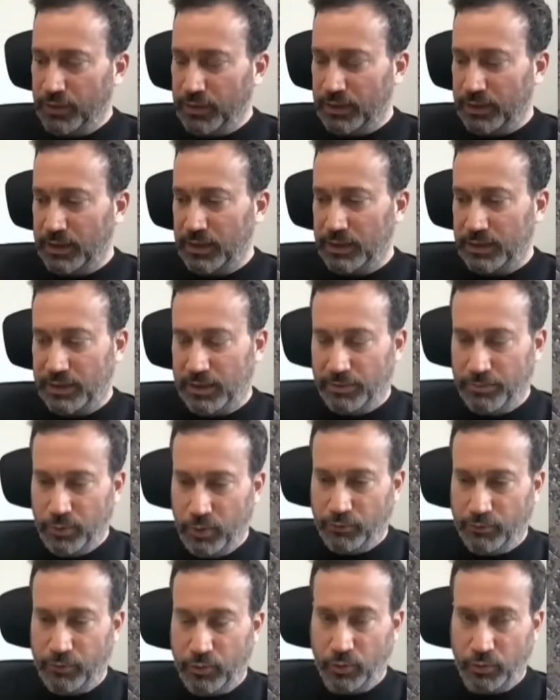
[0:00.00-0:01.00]
of the
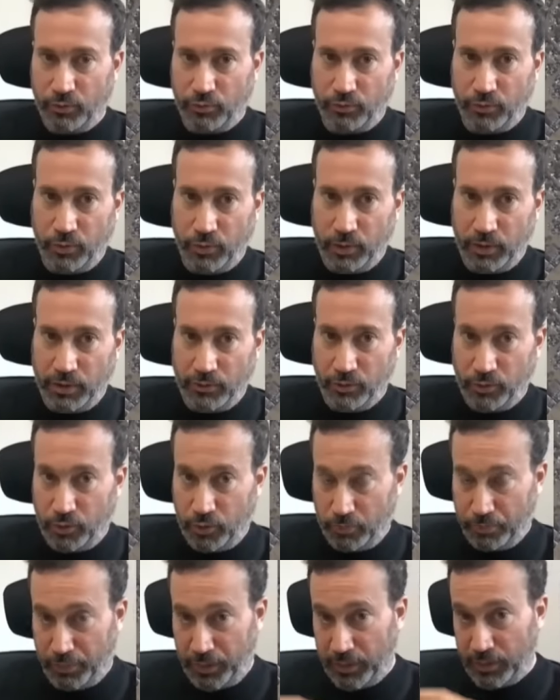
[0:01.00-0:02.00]
system of control and
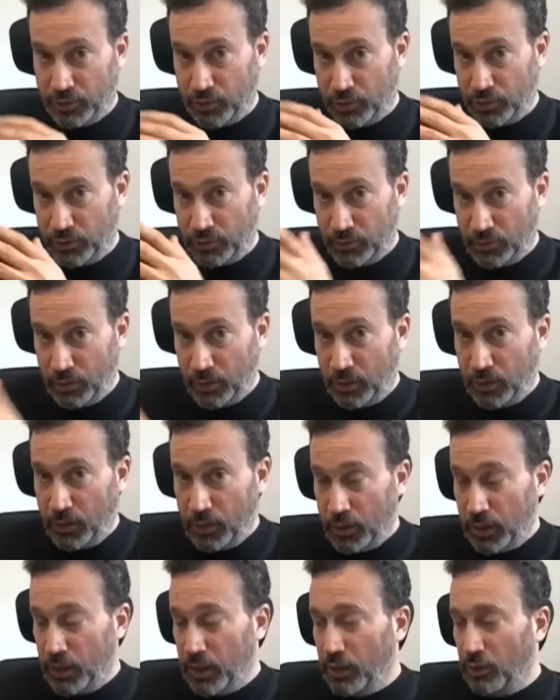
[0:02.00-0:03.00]
occupation
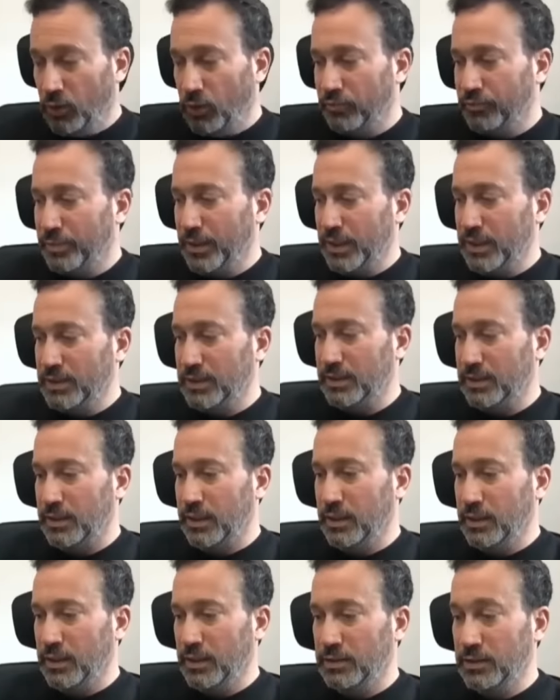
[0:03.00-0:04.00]
uh, of
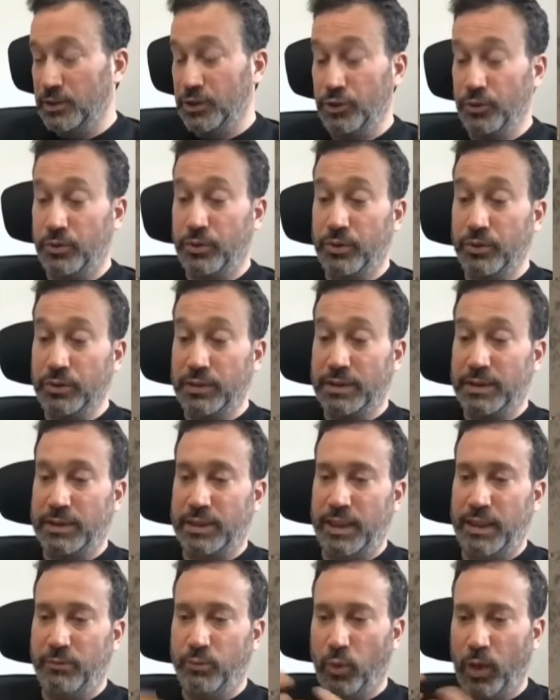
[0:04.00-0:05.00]
Palestinians. You could
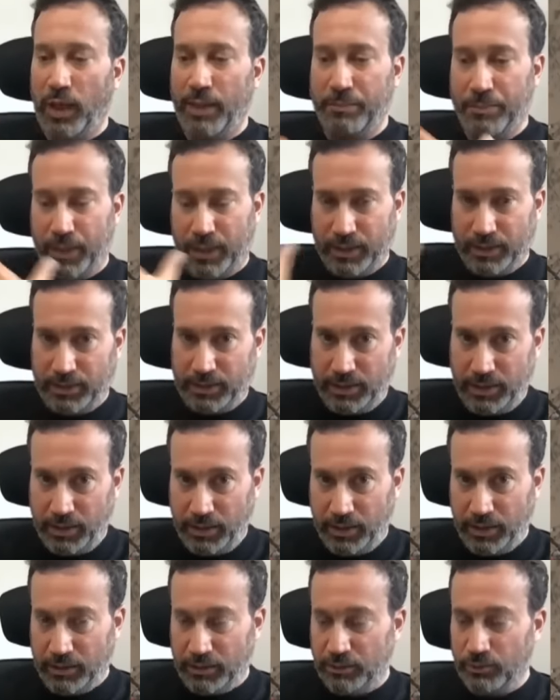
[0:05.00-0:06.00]
see why
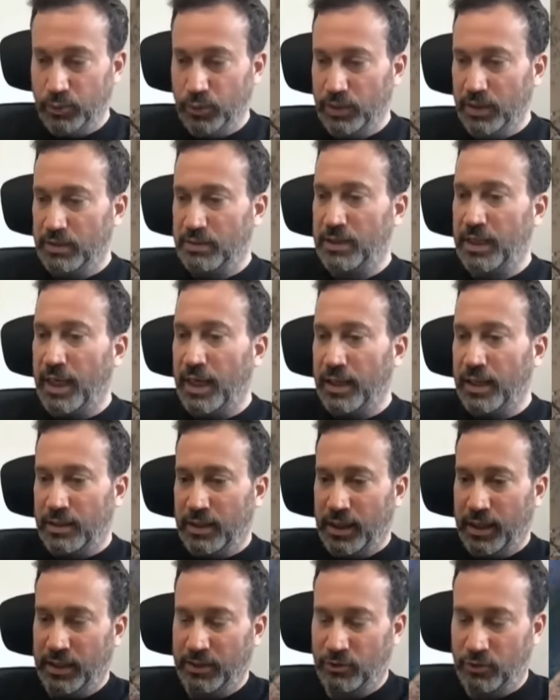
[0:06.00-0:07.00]
Palestinians would
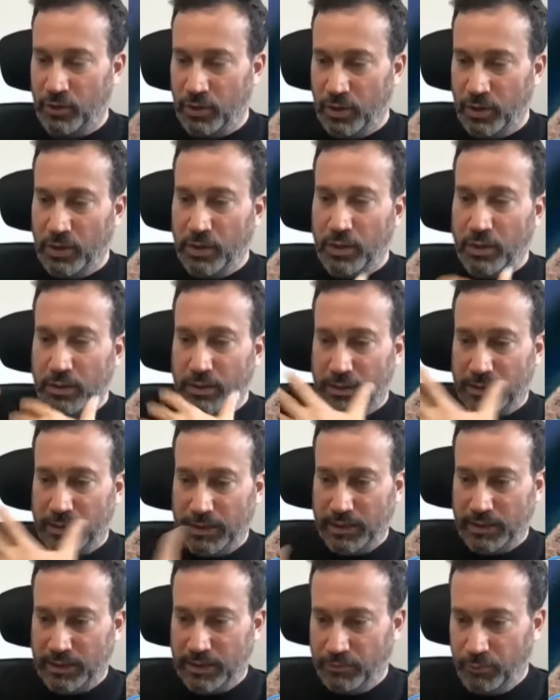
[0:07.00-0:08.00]
attack that
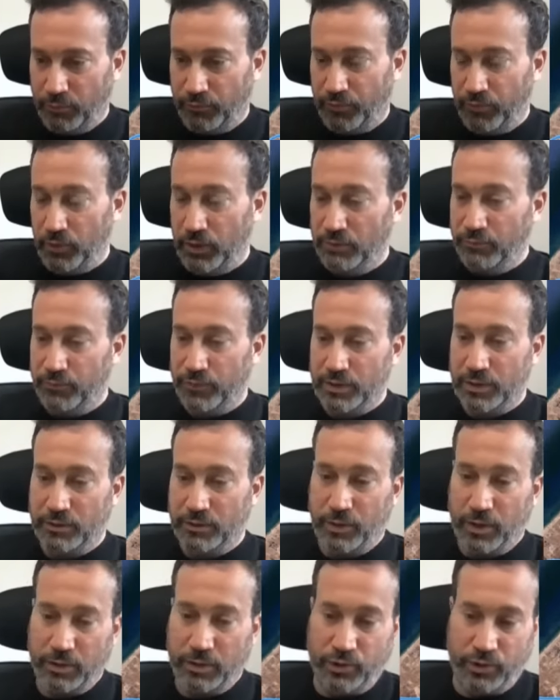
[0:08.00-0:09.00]
system of
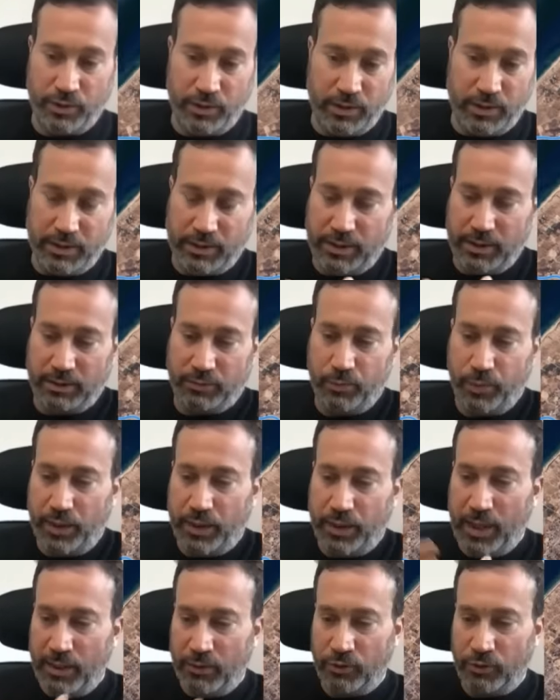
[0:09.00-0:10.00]
infrastructure. And this
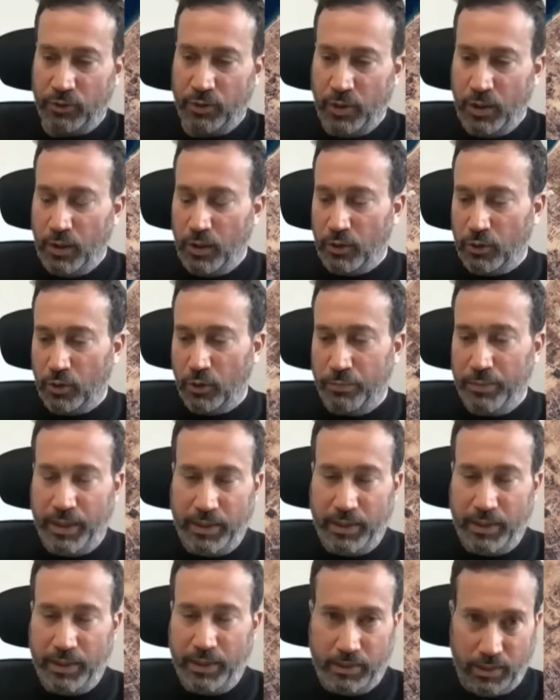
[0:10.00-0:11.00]
is without
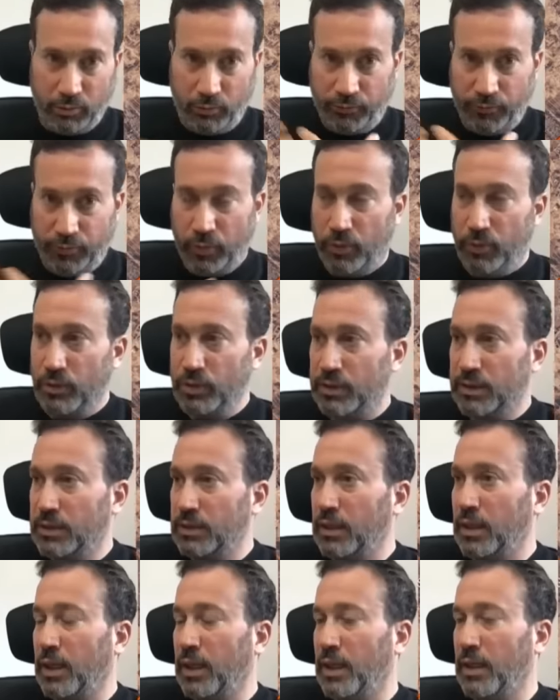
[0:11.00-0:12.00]
commenting and, of
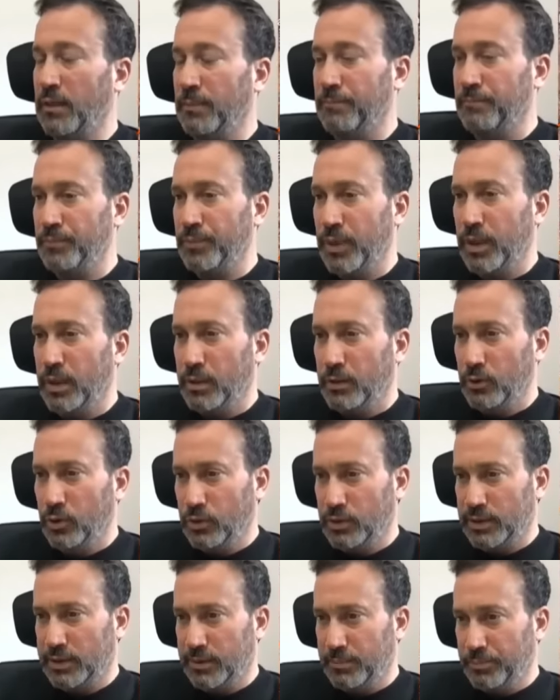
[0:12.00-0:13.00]
course, um,
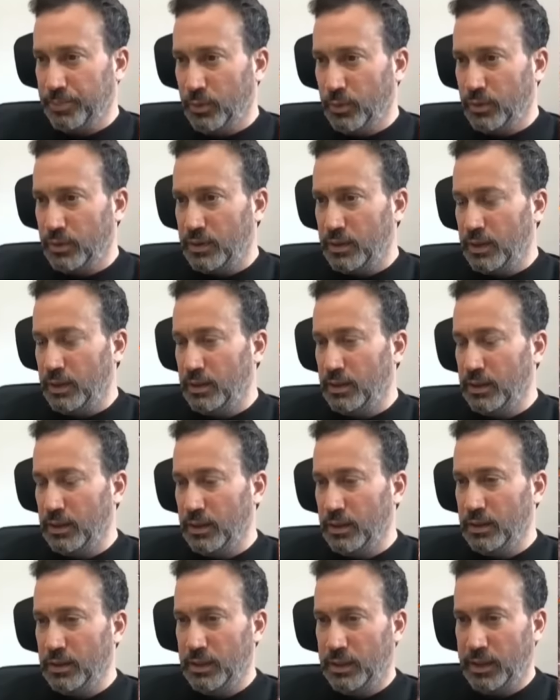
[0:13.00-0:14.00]
not supporting
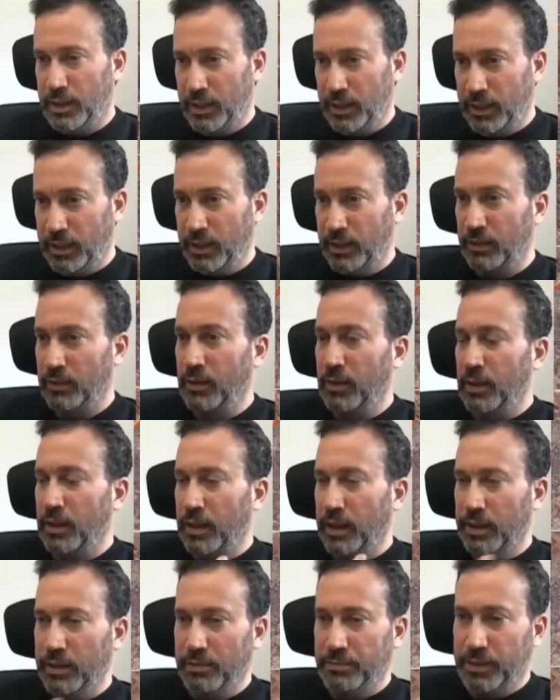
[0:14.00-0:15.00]
the, the killing
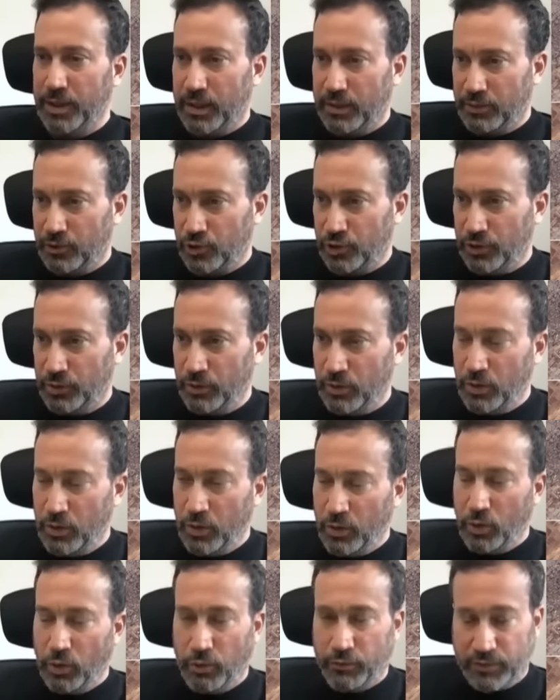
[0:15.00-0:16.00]
and
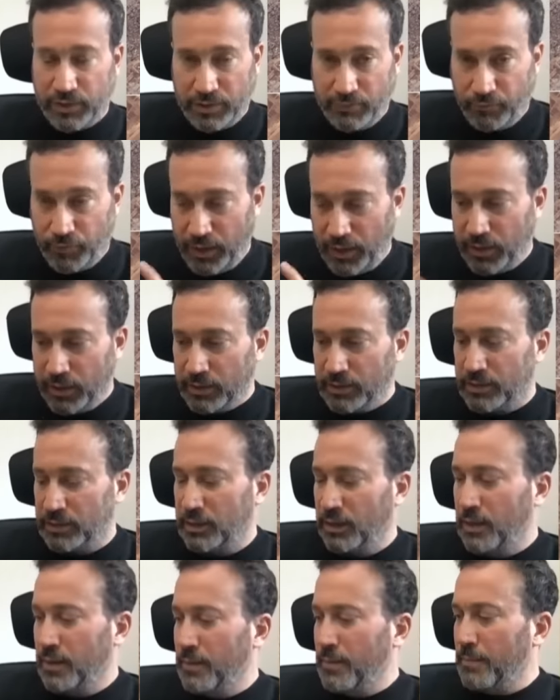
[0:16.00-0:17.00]
abduction of
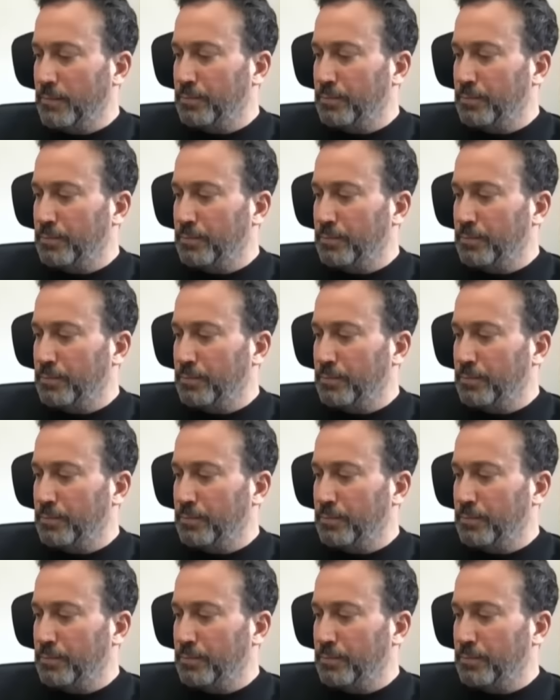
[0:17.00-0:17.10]
civilians.